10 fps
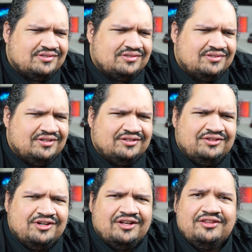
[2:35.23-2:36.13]
know,
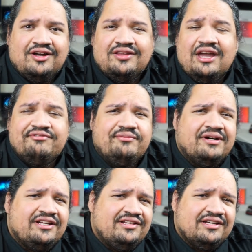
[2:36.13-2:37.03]
not
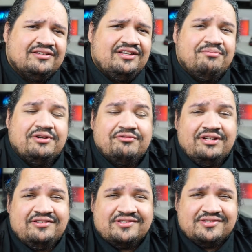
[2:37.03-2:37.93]
everybody that
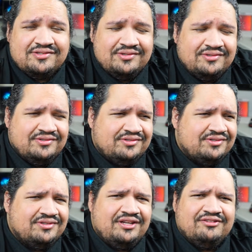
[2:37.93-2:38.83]
immigrates to
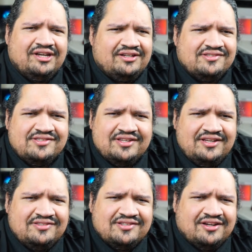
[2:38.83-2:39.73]
the United
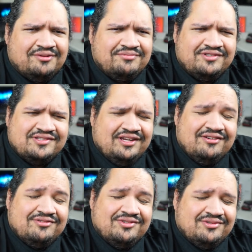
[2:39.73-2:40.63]
States comes
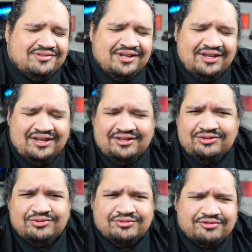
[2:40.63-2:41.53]
here to
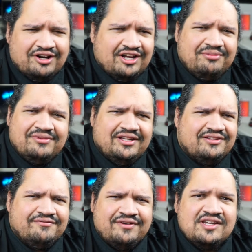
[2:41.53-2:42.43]
do crime. Like,
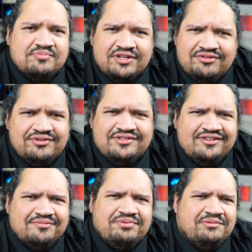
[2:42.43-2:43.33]
the vast majority
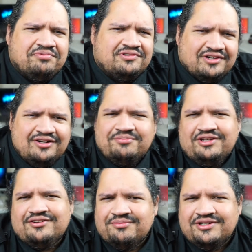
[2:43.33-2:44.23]
of people come
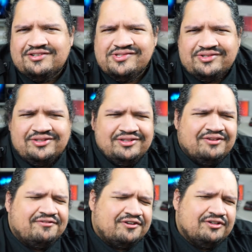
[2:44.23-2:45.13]
here because they're
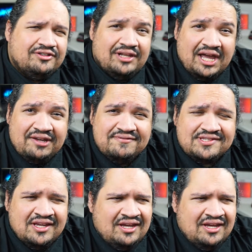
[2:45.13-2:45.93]
looking for good lives.